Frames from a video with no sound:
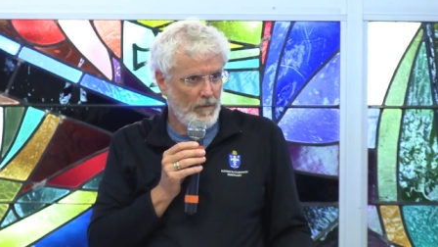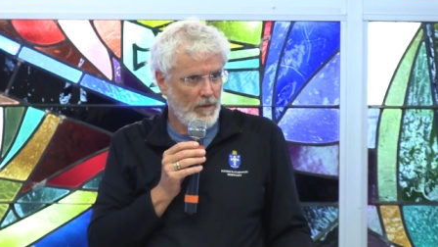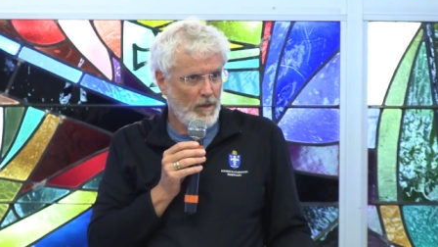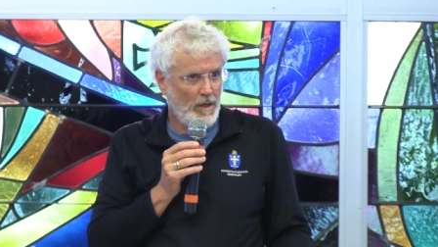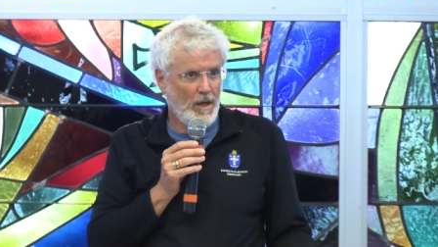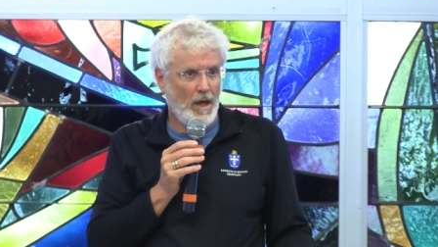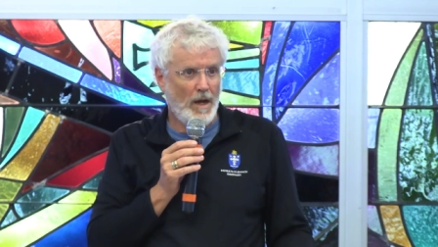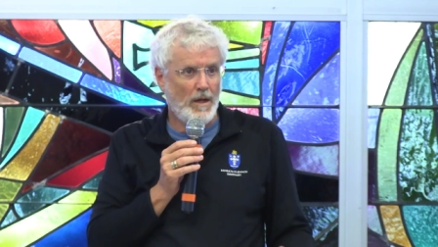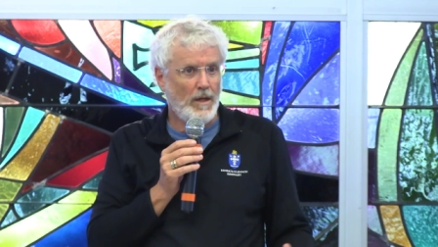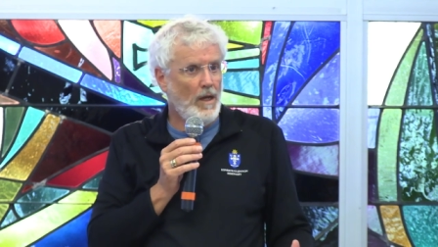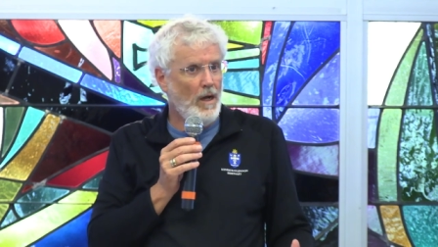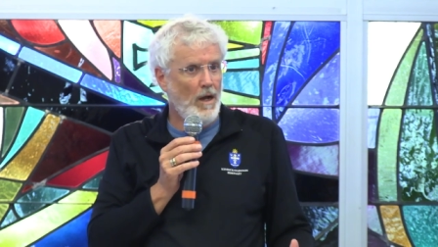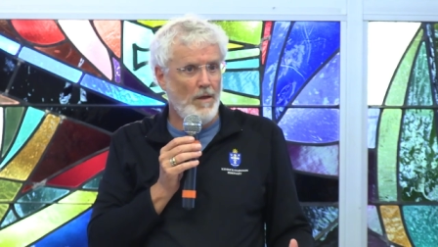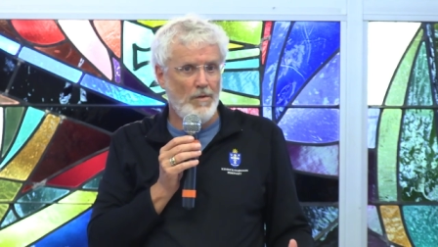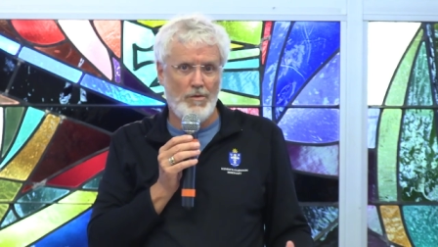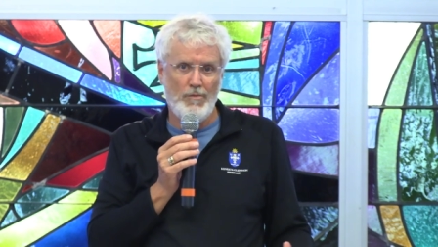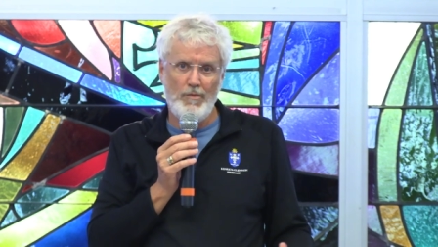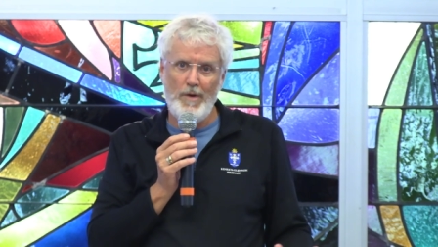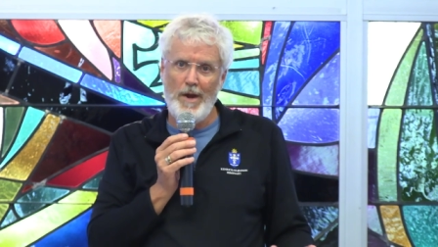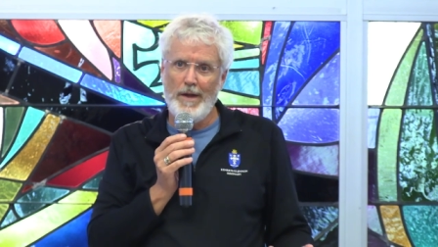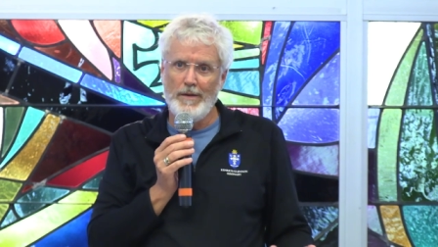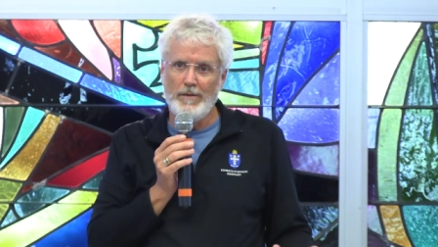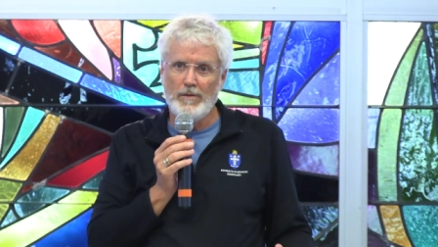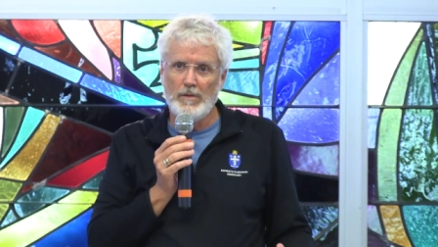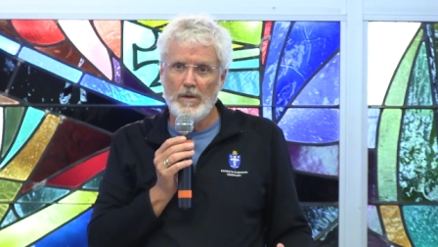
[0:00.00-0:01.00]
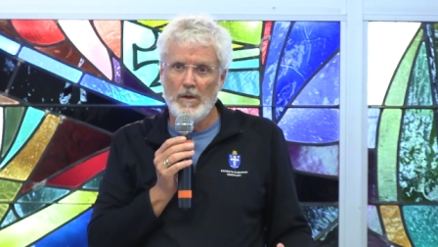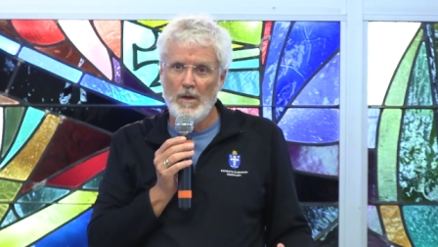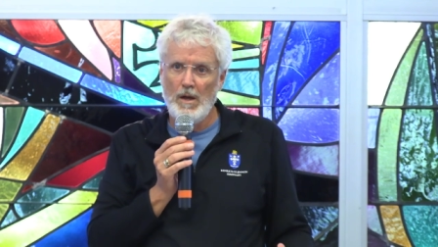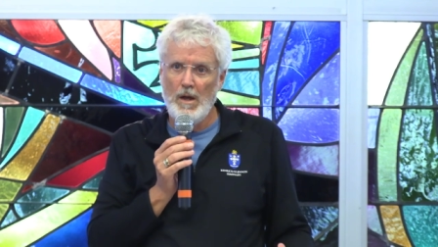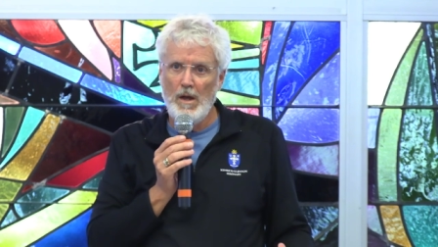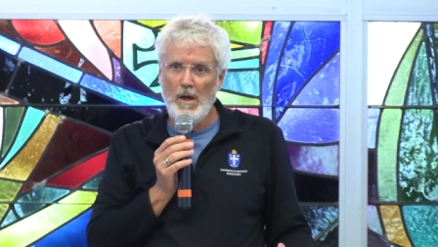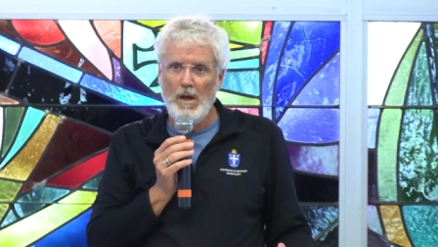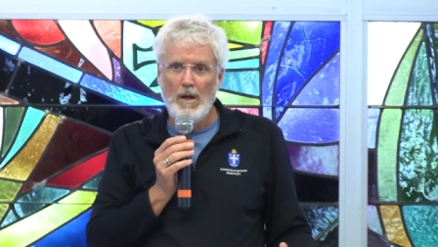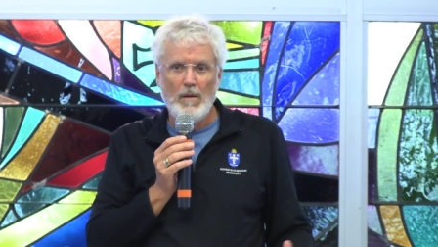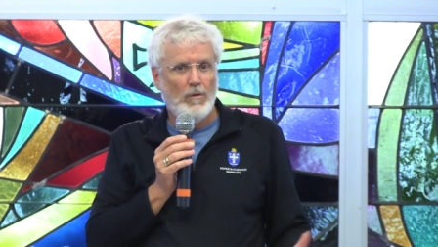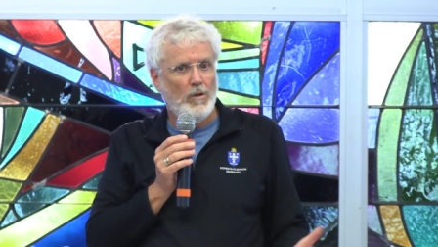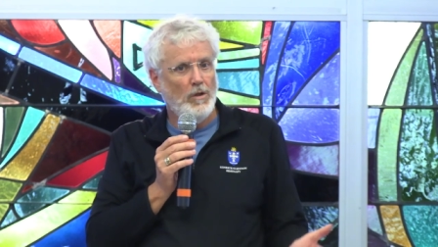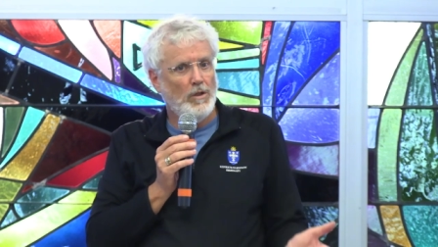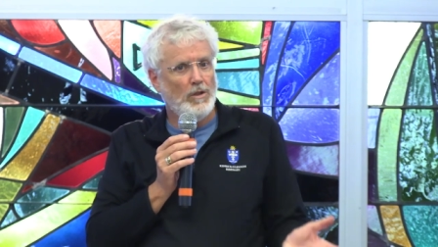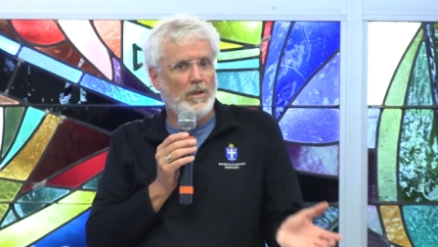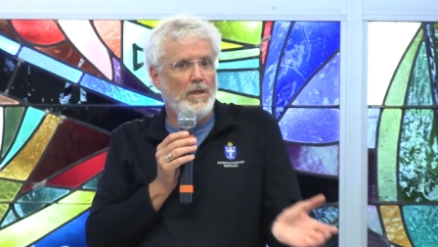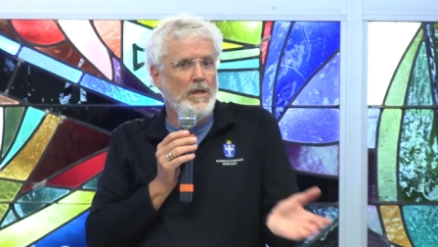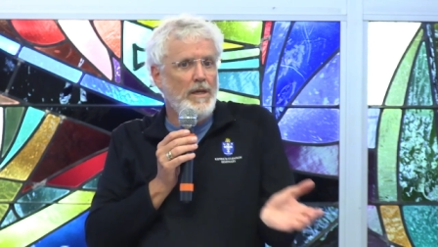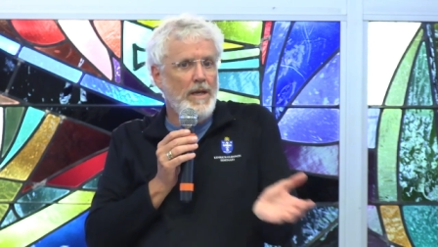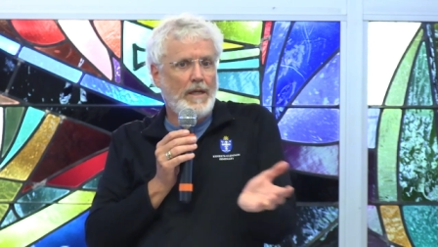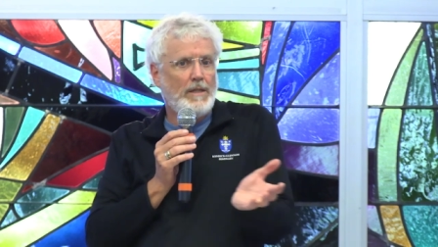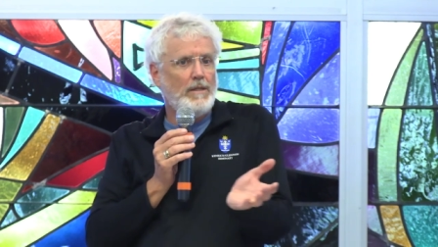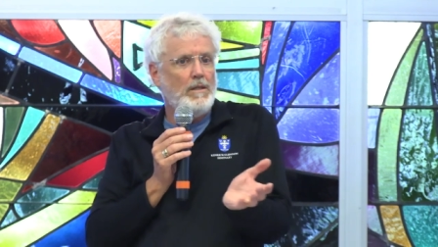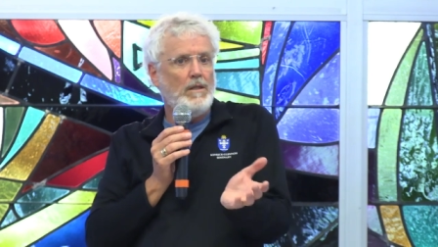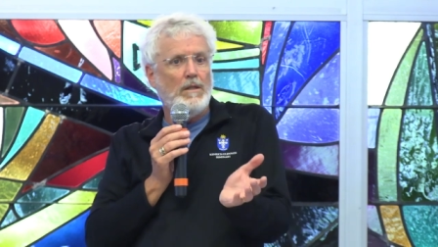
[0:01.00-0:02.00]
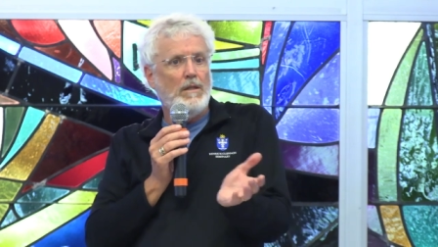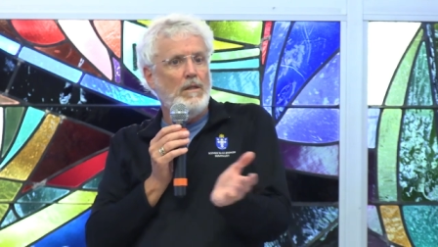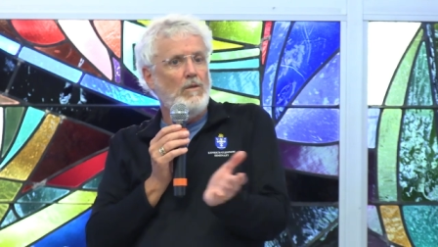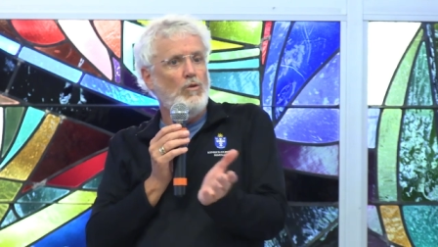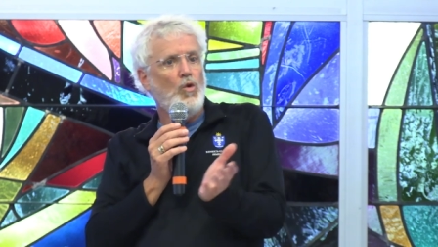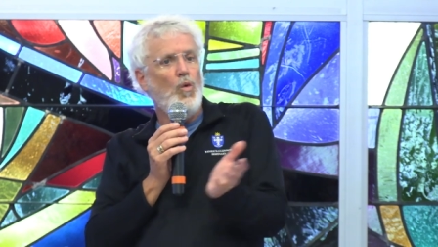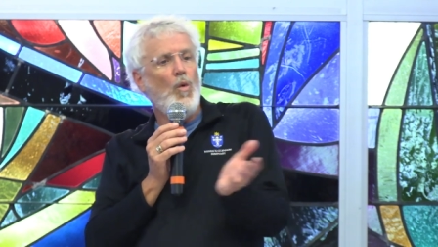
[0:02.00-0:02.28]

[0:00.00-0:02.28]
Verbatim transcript: You got to get on threads. Because the next